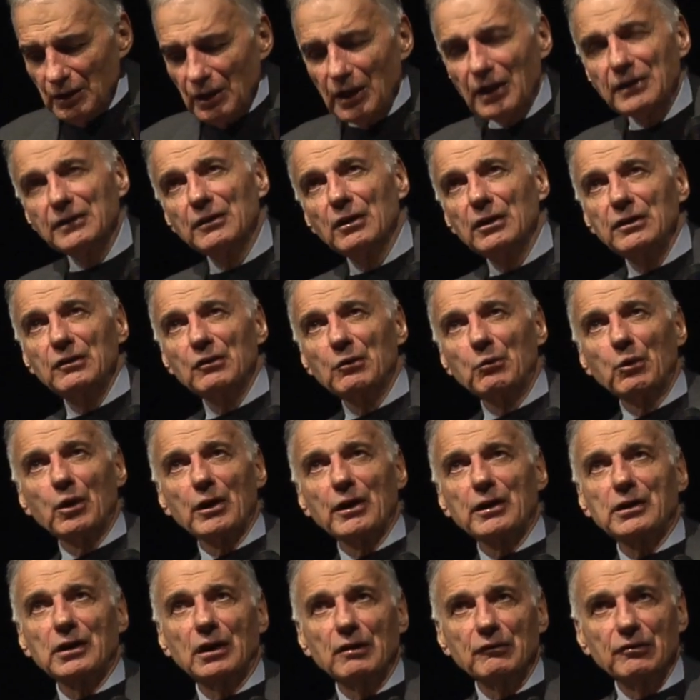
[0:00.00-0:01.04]
And the
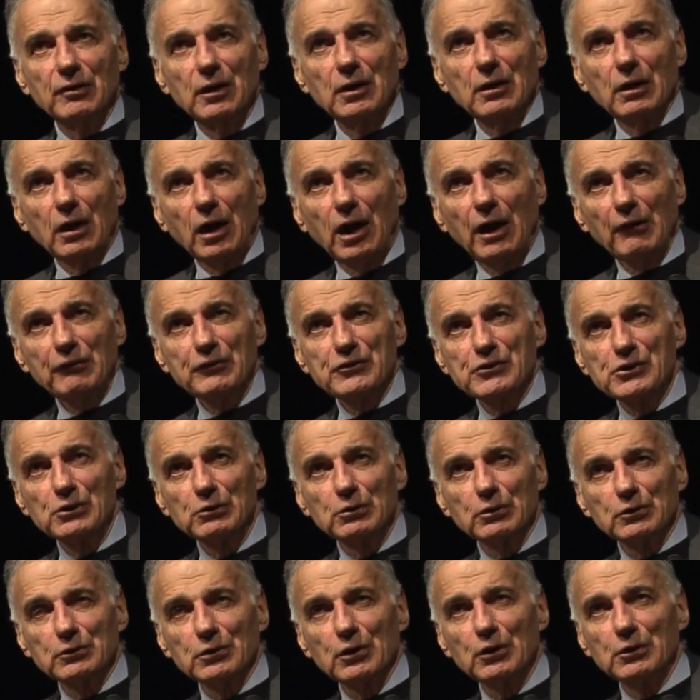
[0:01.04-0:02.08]
work of
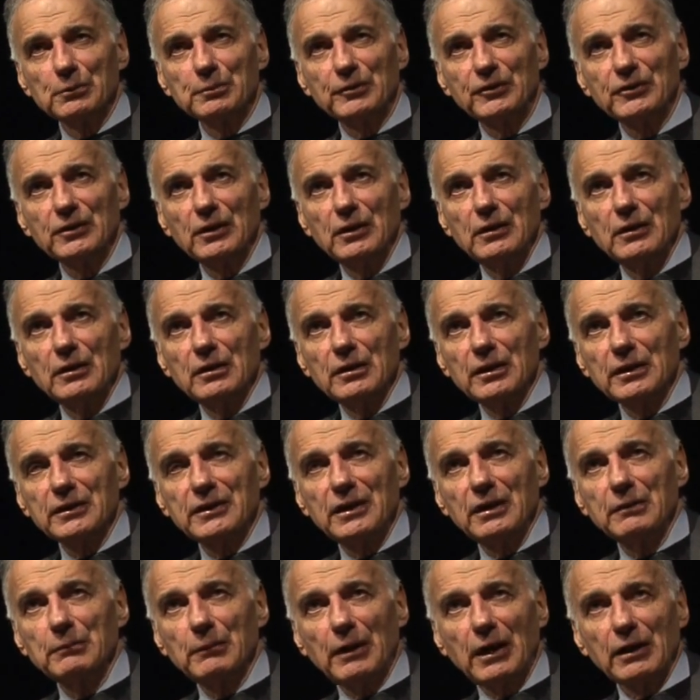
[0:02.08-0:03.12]
offshoot groups that
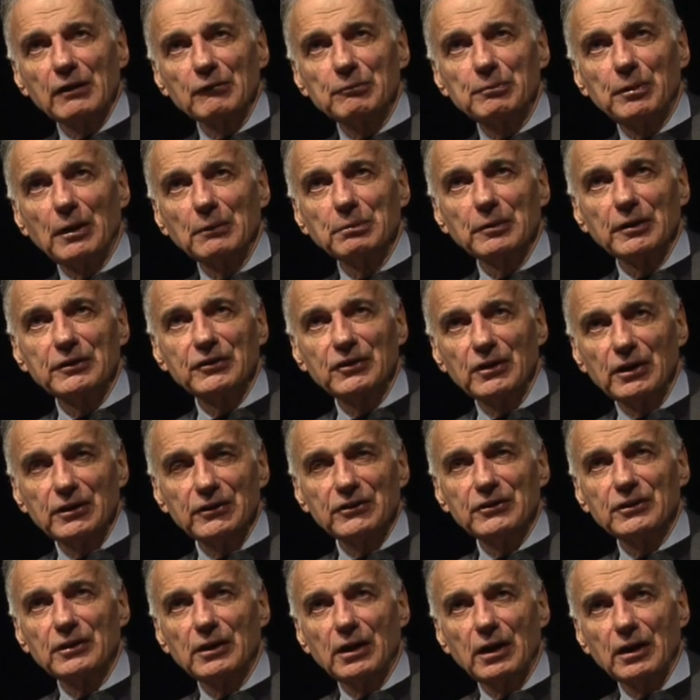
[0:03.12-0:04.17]
came out of Public
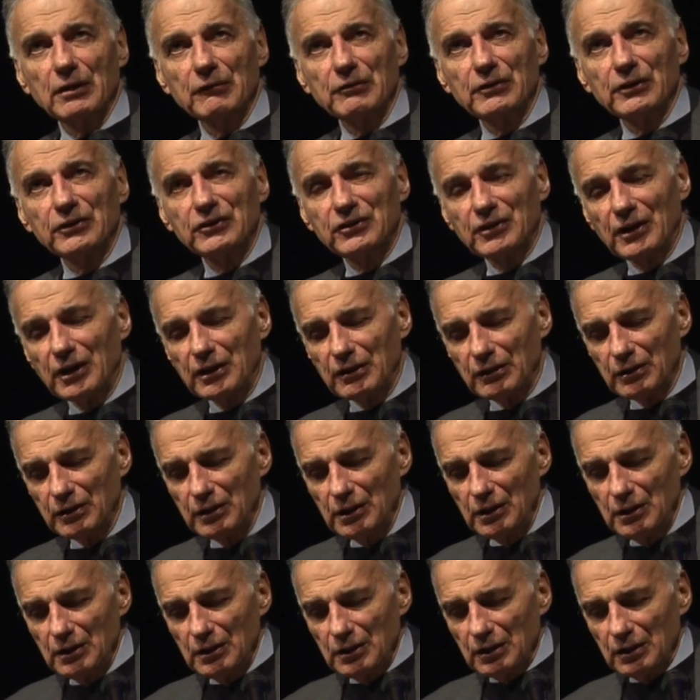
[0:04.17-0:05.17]
Citizen, out of the center,